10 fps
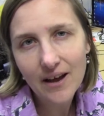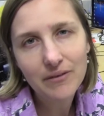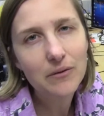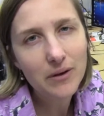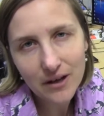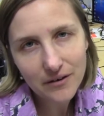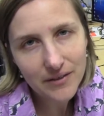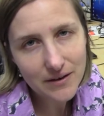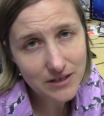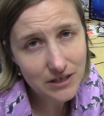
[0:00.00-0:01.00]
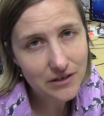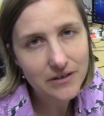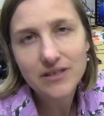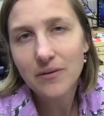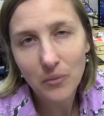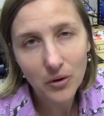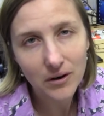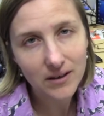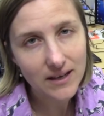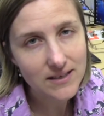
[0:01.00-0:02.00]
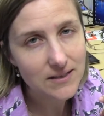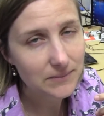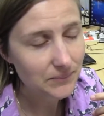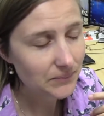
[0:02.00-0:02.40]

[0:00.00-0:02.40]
every 100,000 years, more or less.